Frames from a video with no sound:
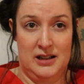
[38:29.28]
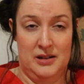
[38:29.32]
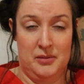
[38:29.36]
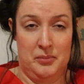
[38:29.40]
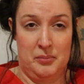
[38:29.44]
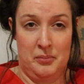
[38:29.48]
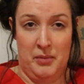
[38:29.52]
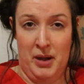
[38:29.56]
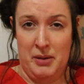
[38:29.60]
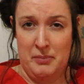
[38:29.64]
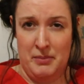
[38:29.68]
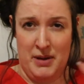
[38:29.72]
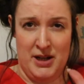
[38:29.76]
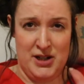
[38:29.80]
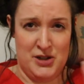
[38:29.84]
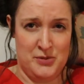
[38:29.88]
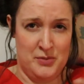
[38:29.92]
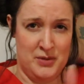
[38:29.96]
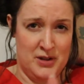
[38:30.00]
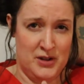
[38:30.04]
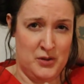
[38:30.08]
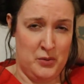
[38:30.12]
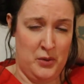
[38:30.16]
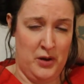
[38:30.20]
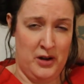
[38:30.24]
my
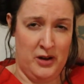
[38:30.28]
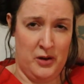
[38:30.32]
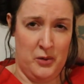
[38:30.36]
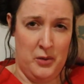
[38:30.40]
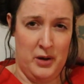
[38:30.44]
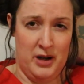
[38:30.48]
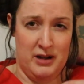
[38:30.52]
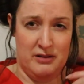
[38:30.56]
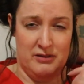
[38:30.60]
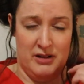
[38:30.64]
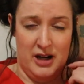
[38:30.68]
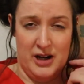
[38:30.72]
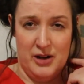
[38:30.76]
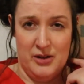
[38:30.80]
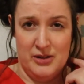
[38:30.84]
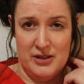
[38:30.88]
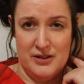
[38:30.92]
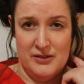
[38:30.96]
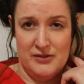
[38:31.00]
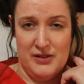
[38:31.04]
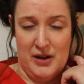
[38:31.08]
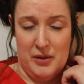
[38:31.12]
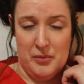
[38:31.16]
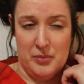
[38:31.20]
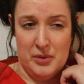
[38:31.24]
measurements weren't quite right on the
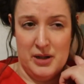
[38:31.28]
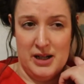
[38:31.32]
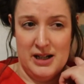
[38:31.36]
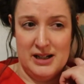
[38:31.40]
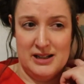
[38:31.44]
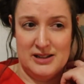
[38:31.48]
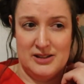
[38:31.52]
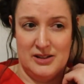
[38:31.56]
fabric,